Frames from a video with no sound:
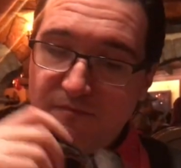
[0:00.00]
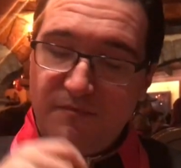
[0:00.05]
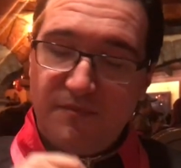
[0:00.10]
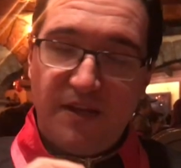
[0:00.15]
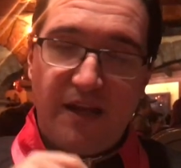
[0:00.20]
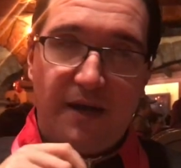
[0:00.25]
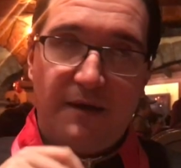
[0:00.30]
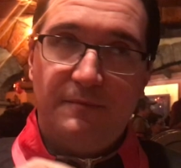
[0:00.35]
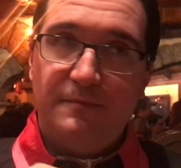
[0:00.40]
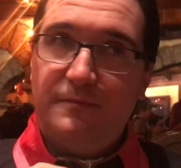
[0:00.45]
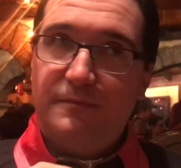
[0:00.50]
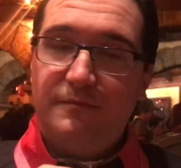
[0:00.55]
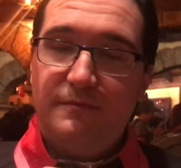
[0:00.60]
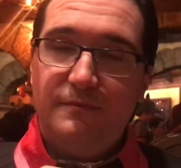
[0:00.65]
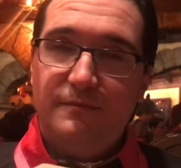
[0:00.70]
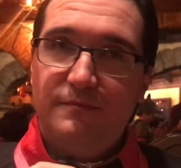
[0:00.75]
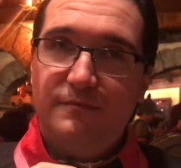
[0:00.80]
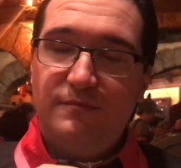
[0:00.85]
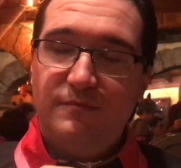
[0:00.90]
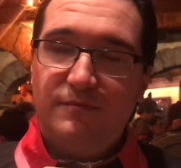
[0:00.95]
Yeah,
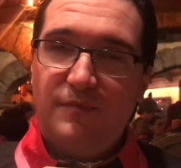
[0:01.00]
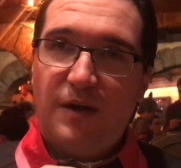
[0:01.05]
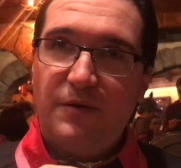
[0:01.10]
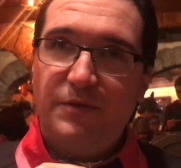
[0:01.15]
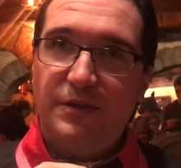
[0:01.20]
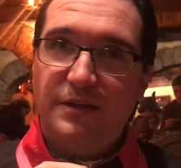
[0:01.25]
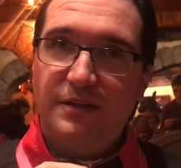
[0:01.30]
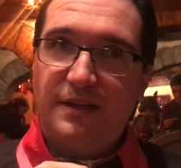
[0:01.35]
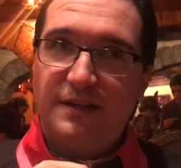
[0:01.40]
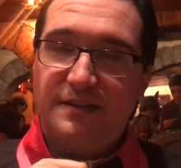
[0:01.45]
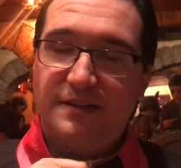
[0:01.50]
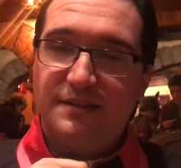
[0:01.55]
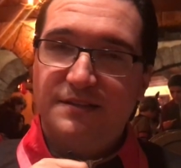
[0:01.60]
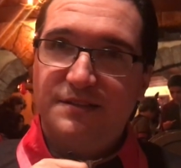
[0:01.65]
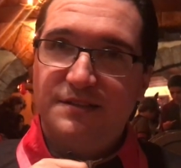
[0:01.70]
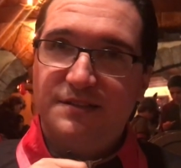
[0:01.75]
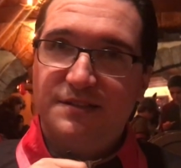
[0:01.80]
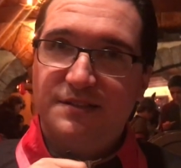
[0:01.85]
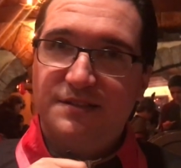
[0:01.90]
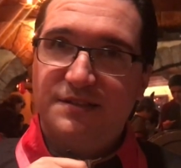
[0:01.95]
I really like this.
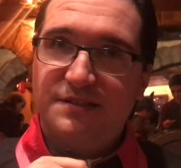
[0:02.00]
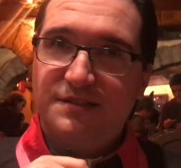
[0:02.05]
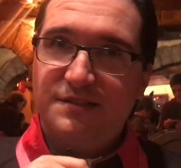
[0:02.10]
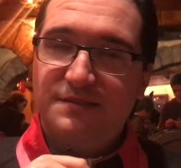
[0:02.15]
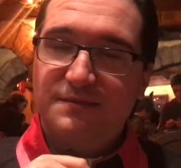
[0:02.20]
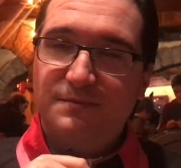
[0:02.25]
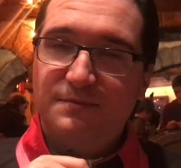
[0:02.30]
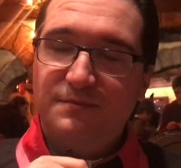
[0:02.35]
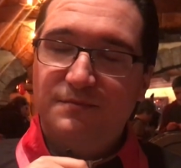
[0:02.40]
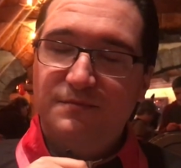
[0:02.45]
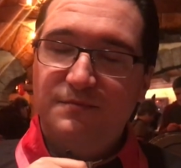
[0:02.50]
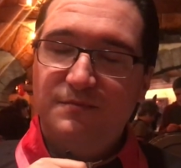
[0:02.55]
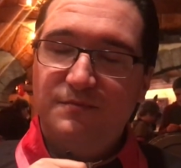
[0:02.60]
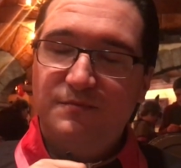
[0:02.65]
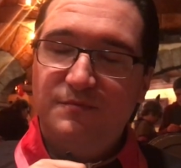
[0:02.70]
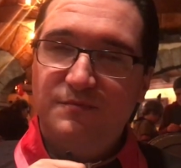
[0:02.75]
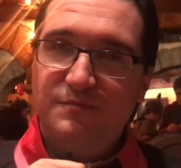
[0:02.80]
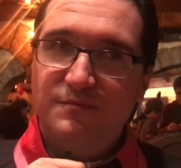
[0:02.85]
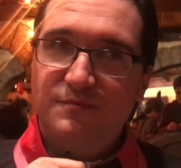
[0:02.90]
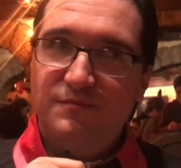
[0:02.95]
This is.
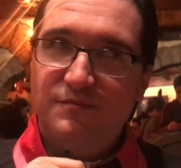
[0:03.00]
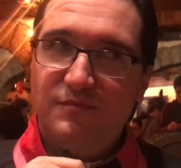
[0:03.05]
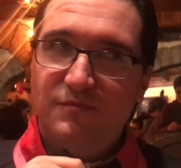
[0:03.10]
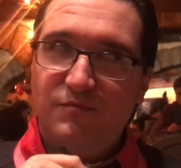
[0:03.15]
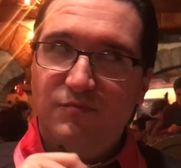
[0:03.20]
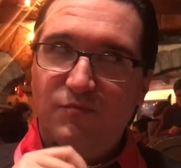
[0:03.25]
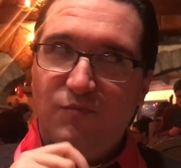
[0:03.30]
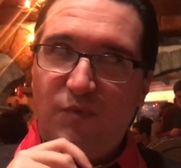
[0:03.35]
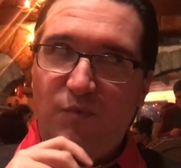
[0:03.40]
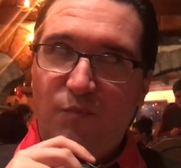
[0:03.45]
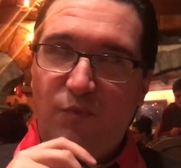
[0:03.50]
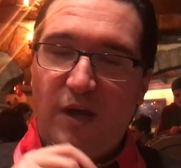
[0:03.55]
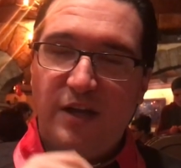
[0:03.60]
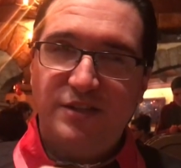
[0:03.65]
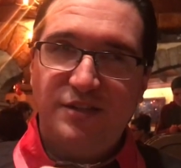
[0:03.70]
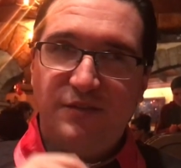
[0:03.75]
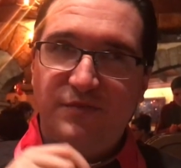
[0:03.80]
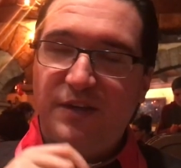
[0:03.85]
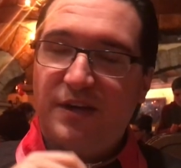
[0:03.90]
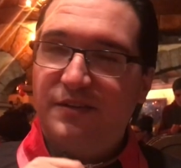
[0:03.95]
I
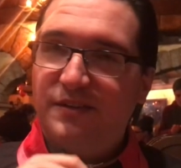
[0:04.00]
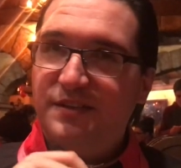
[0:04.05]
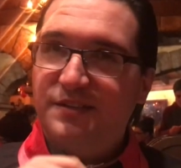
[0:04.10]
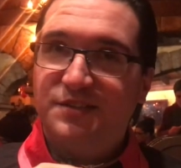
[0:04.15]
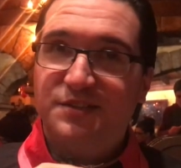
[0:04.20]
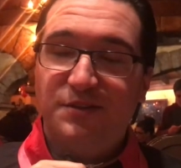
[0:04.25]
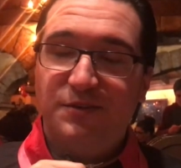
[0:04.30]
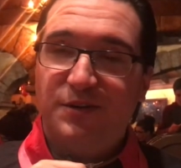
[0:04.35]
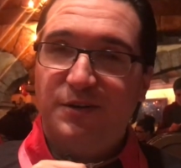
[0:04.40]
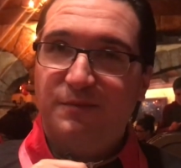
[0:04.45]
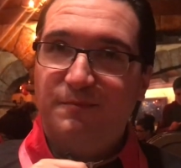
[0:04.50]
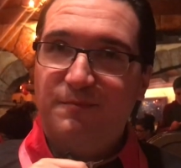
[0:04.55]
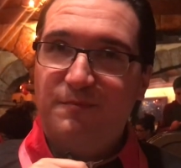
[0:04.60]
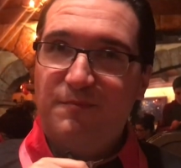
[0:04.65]
should have gotten this sooner.